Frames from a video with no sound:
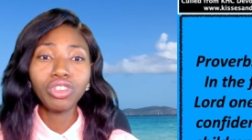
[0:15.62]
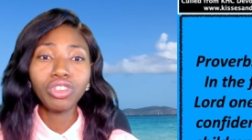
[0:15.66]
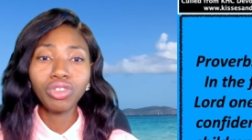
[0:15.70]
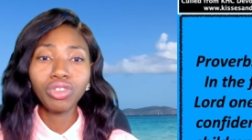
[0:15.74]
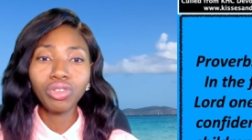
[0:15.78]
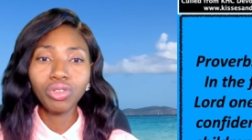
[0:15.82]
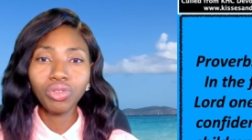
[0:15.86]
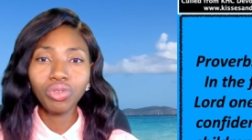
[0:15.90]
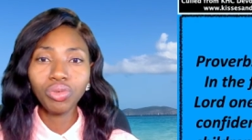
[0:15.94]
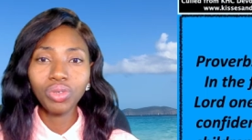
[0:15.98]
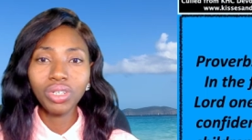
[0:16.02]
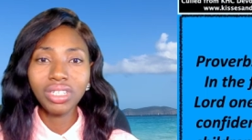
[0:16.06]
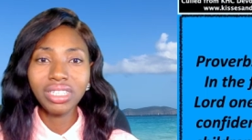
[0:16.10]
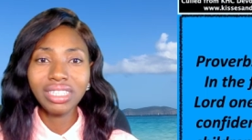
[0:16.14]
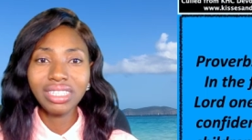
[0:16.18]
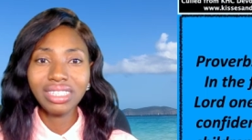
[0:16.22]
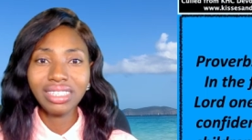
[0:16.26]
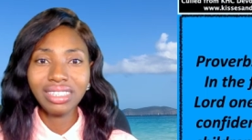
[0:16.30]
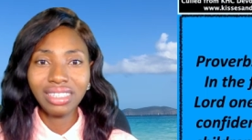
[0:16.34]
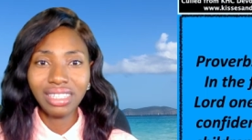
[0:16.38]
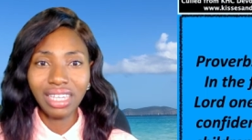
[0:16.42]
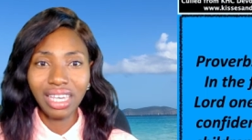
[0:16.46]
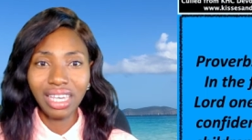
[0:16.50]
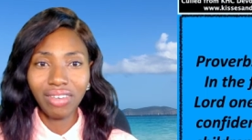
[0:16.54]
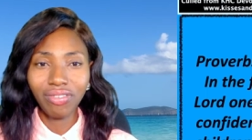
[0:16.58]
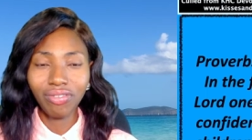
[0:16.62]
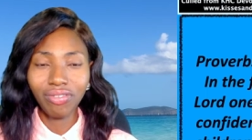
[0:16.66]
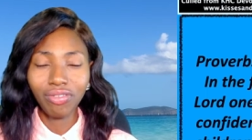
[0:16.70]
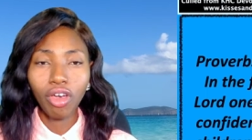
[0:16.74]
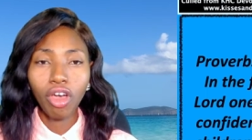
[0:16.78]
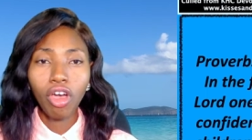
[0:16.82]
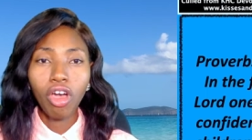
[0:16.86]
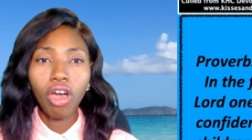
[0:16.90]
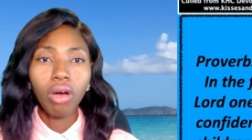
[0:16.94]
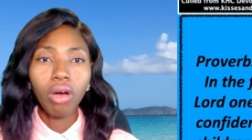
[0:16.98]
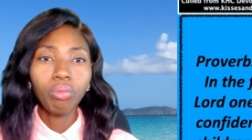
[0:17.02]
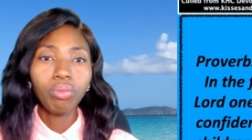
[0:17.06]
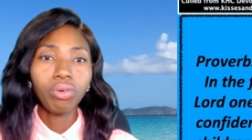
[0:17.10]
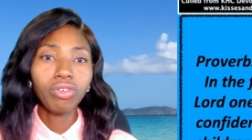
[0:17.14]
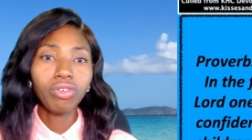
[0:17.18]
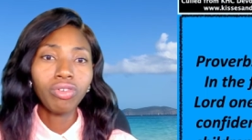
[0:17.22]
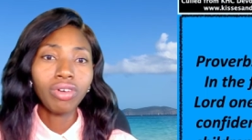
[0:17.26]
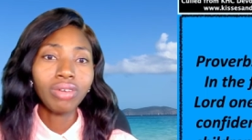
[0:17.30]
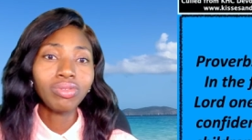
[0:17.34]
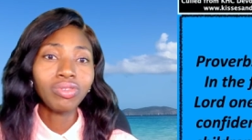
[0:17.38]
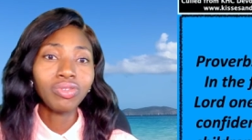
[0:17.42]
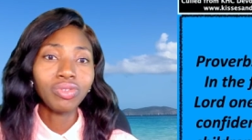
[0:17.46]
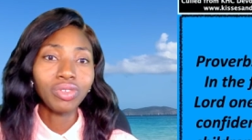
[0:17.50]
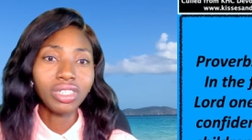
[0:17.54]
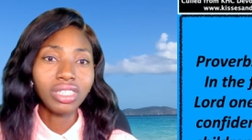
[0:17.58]
Children Safe.
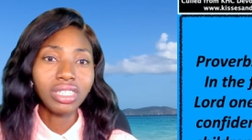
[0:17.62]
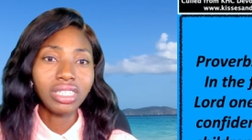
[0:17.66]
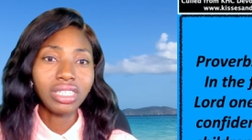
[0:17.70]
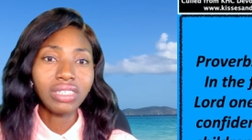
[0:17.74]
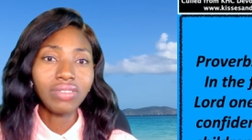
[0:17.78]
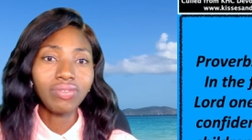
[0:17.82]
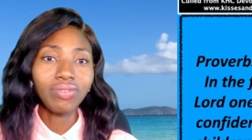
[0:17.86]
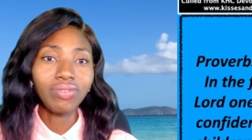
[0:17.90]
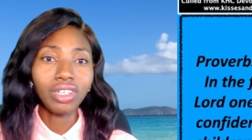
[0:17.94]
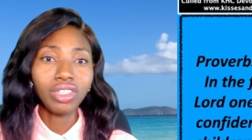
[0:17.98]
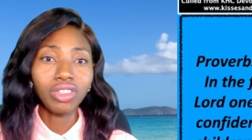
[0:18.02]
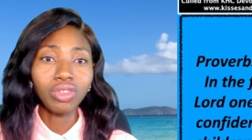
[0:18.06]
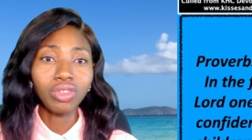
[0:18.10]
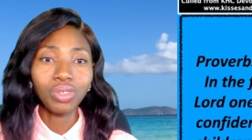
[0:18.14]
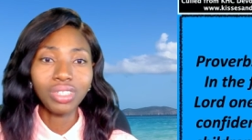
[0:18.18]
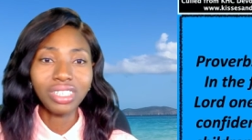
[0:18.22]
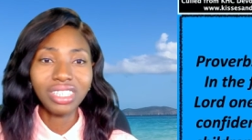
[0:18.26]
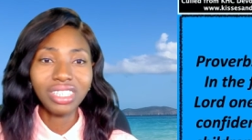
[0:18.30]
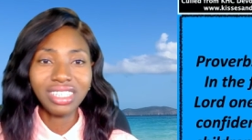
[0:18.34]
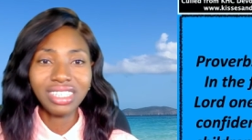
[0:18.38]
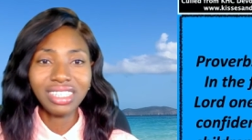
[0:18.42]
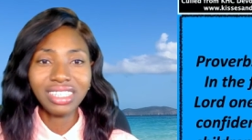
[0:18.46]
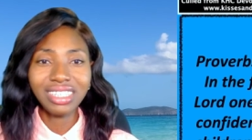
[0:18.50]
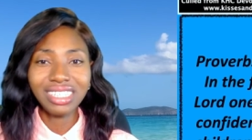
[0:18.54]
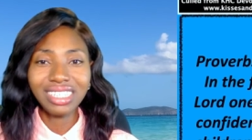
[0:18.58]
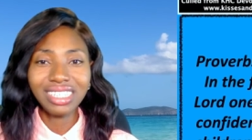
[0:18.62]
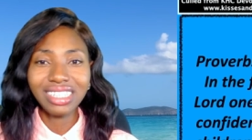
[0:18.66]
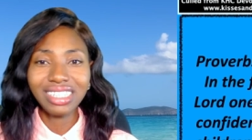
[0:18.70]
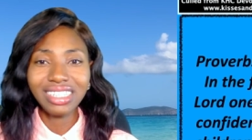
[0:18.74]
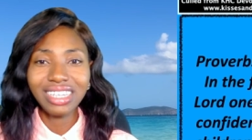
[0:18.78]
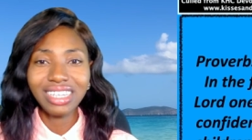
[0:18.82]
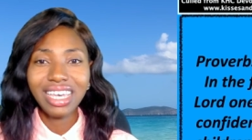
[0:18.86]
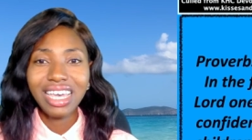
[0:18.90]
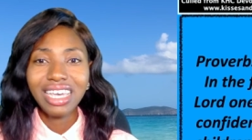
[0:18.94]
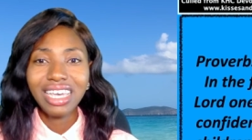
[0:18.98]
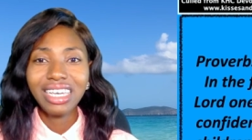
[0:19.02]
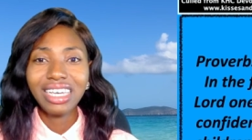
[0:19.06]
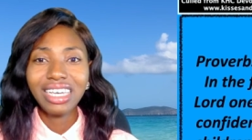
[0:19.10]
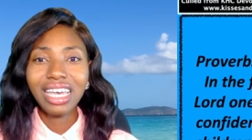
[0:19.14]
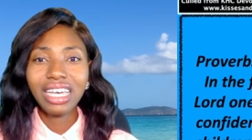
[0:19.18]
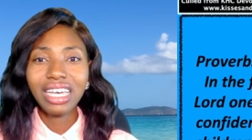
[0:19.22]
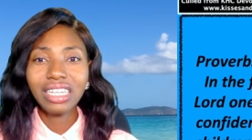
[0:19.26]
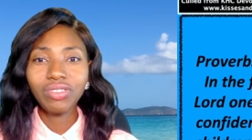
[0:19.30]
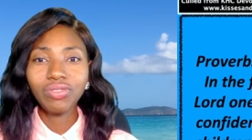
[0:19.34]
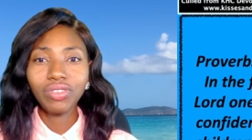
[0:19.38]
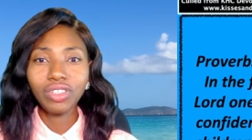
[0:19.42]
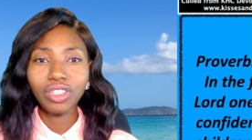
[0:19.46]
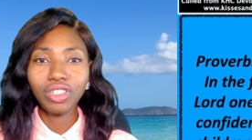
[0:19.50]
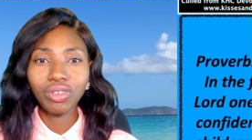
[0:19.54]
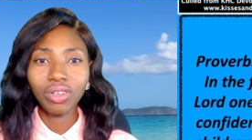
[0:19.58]
Proverbs 14, verse 26,
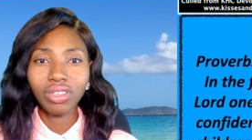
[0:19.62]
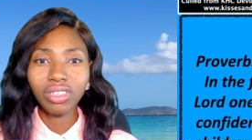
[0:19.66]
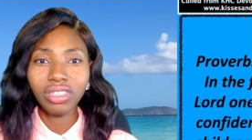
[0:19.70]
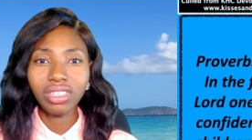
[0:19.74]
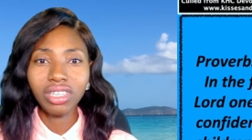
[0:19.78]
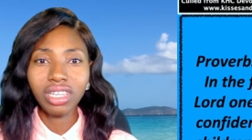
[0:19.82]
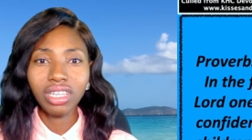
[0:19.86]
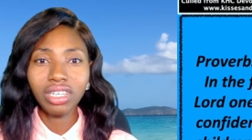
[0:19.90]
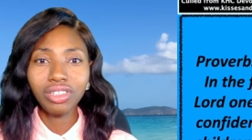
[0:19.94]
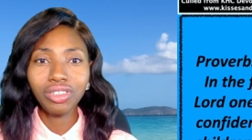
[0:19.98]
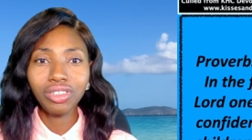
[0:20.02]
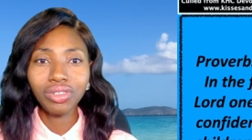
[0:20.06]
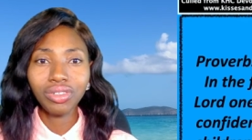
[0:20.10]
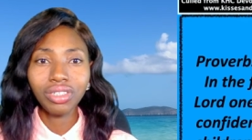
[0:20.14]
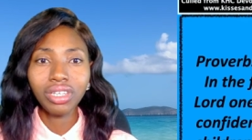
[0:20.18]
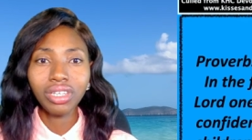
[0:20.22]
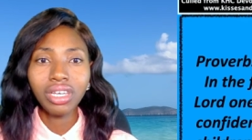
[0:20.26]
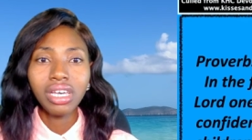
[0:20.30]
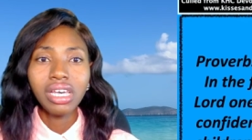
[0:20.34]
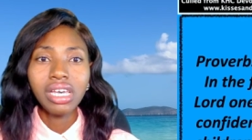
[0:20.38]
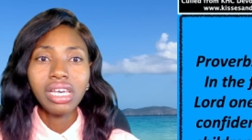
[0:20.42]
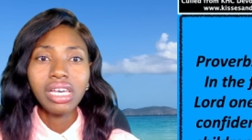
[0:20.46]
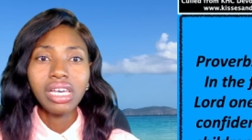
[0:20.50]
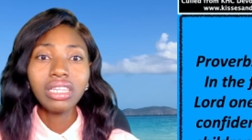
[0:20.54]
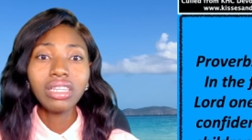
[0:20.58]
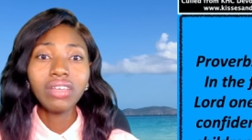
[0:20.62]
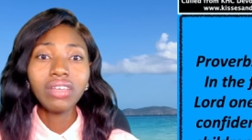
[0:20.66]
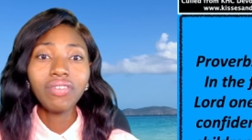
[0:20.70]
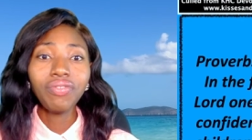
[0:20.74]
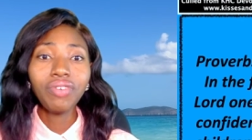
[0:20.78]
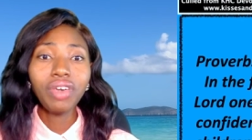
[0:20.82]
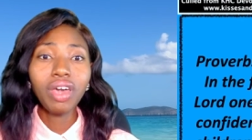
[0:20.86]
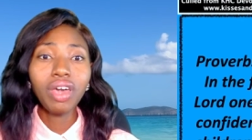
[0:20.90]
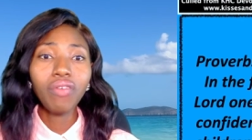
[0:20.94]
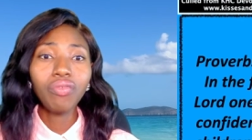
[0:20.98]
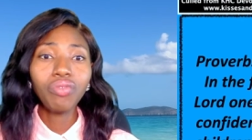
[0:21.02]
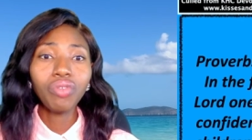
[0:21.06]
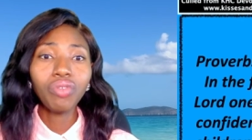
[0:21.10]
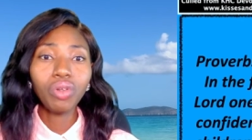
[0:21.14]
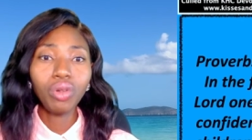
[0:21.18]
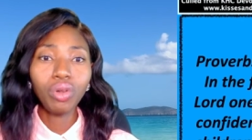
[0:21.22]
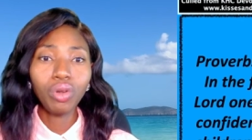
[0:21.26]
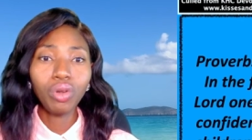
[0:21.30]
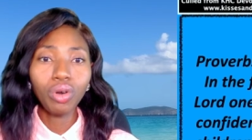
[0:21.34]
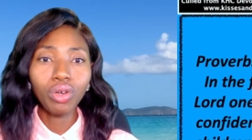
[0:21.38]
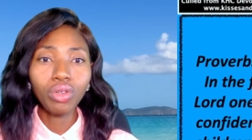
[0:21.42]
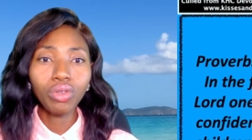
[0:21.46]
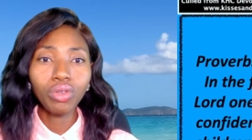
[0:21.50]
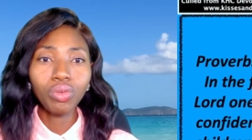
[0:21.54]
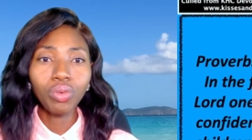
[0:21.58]
ESV translation. In the fear of the
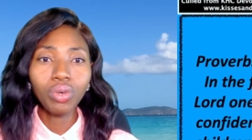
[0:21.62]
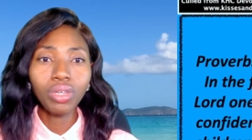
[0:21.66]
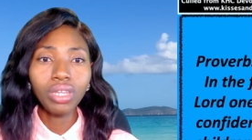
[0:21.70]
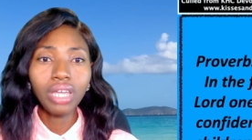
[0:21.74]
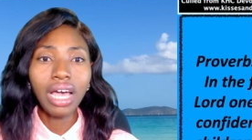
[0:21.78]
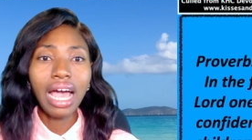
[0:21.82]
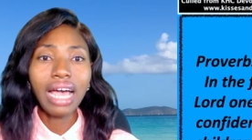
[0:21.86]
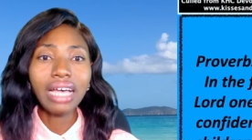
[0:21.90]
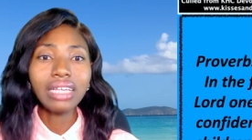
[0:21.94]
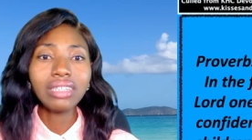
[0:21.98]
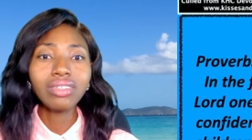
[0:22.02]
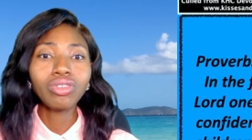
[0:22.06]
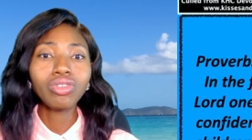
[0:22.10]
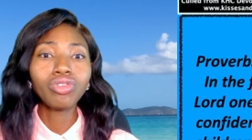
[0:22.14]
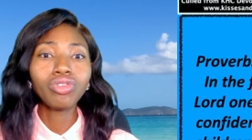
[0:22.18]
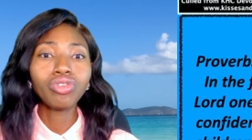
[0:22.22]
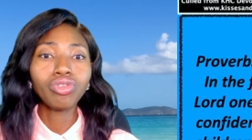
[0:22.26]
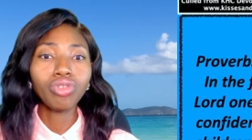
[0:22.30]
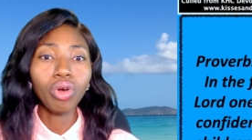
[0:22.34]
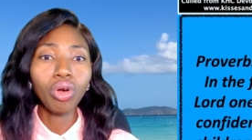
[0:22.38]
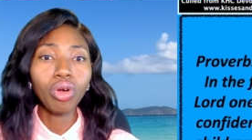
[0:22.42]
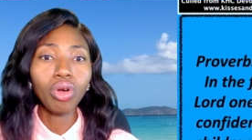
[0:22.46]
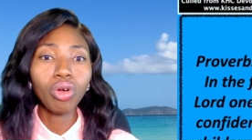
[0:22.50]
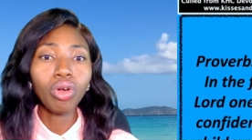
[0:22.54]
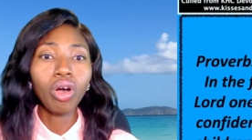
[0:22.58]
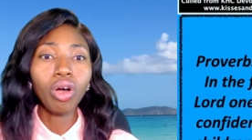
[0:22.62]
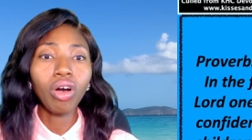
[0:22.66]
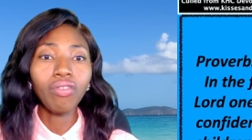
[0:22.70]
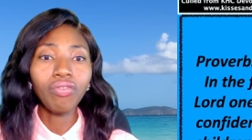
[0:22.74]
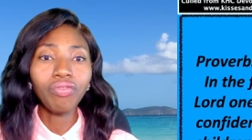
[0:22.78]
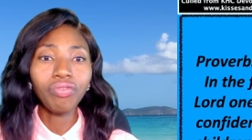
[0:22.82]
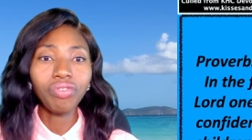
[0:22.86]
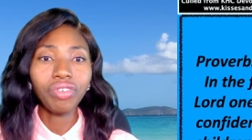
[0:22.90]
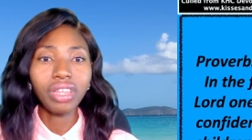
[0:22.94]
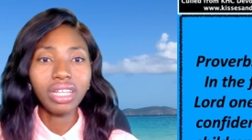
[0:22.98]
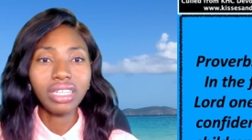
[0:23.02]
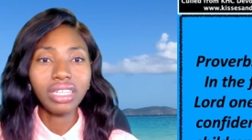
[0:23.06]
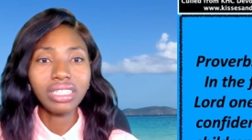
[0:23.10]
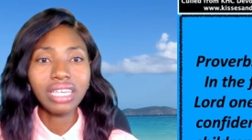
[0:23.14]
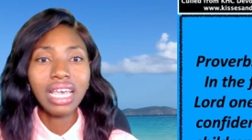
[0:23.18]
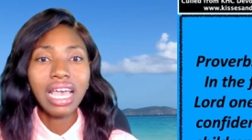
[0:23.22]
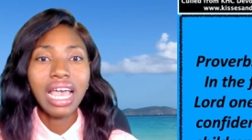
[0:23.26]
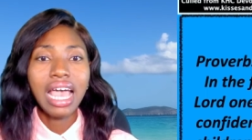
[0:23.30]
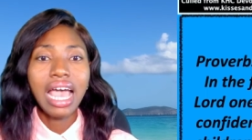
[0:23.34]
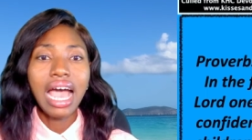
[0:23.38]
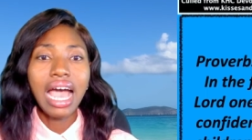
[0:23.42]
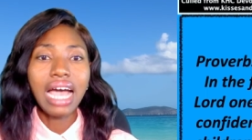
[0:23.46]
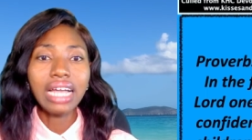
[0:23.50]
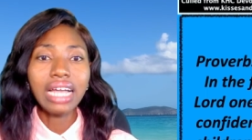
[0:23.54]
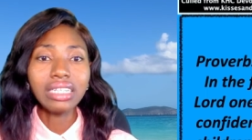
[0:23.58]
Lord, one has strong confidence,
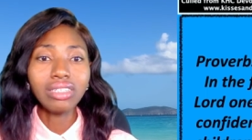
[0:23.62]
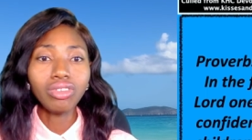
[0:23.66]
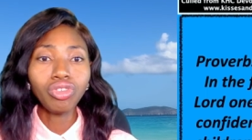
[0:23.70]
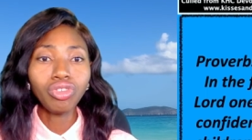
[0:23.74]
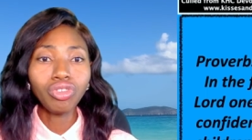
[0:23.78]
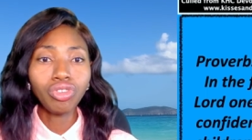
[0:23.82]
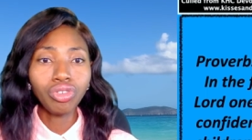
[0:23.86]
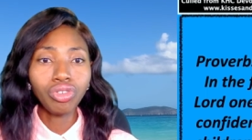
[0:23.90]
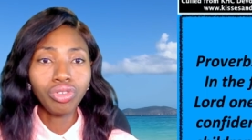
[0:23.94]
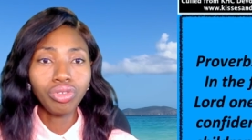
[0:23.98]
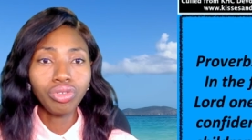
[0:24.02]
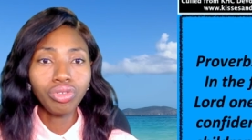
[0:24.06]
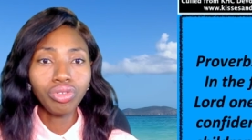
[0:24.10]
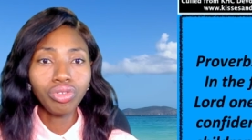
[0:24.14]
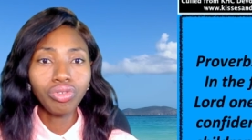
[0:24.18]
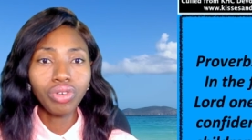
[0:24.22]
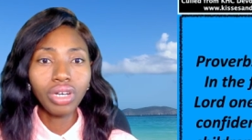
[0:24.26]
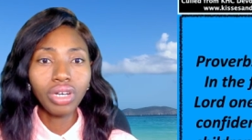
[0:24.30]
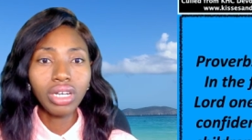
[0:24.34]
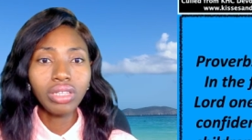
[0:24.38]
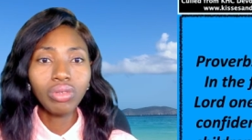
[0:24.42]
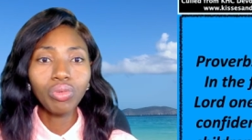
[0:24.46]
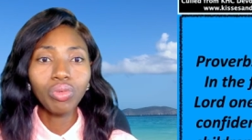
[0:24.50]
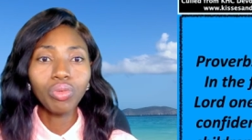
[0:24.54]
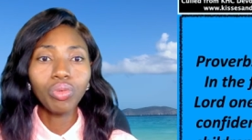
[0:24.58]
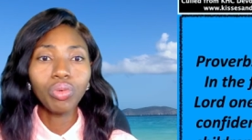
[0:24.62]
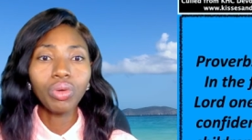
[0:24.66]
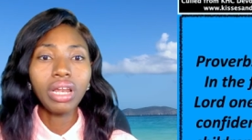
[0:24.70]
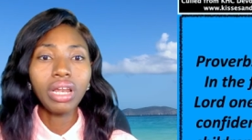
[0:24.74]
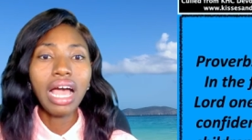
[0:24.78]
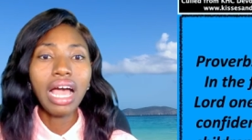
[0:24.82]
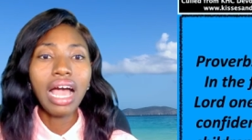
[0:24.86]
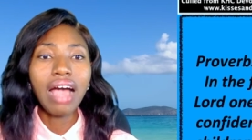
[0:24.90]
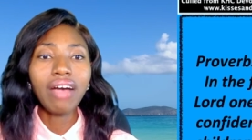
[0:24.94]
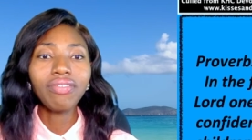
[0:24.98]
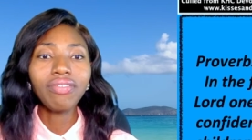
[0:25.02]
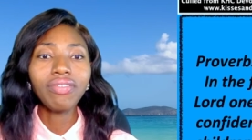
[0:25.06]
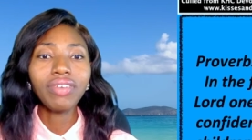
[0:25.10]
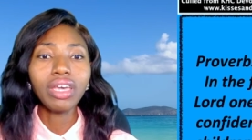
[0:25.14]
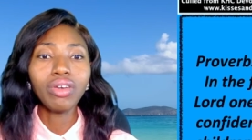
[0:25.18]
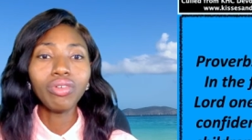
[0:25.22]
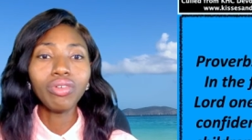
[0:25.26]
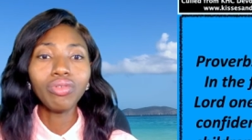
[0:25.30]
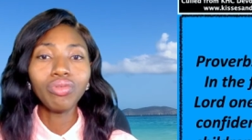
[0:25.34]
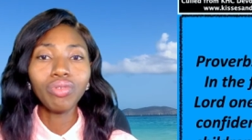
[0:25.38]
and his children will have a